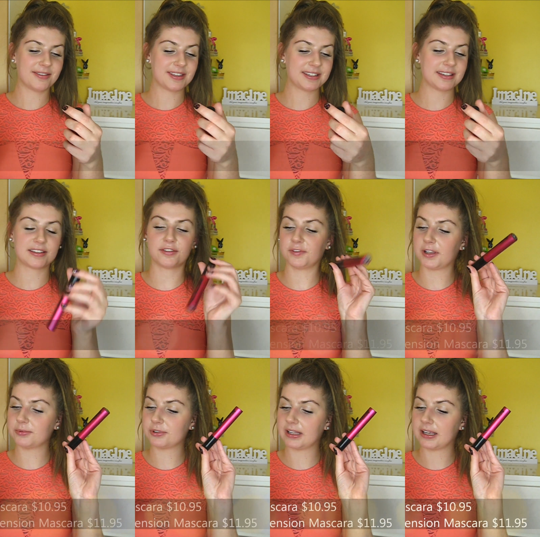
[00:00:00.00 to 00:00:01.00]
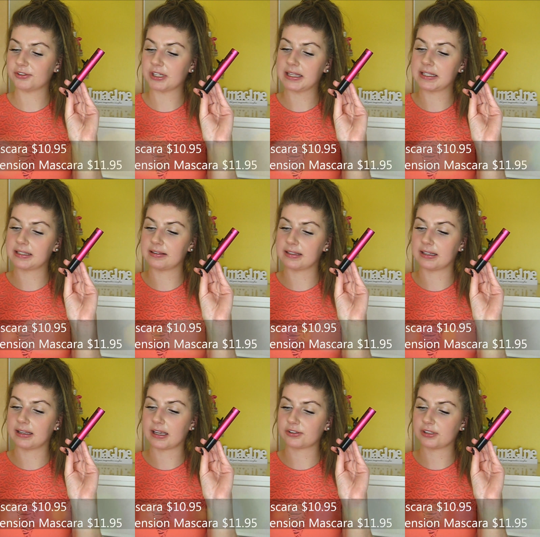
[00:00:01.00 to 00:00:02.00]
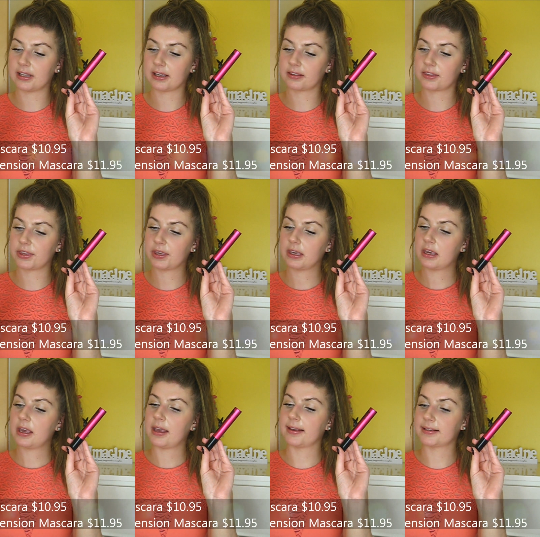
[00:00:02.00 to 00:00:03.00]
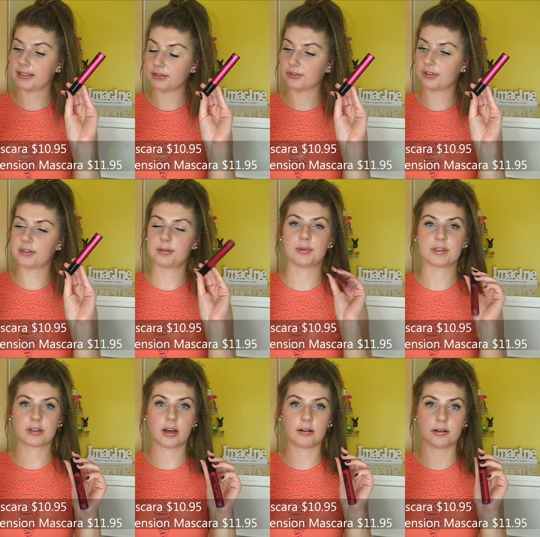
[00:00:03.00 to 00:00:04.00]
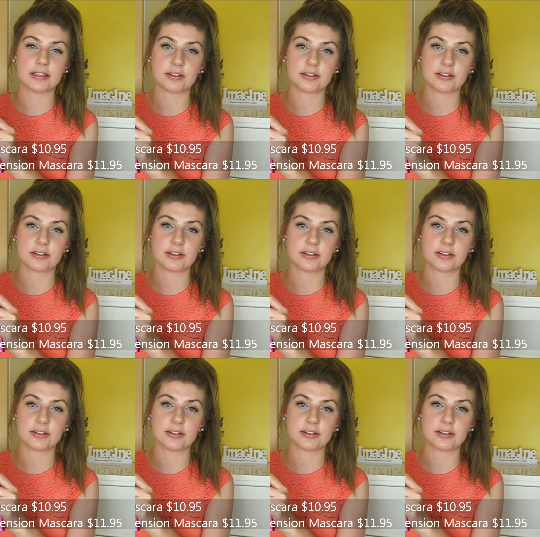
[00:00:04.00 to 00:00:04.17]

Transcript: This is the Voluptulash and this is the Lash Length Extensions Mascara.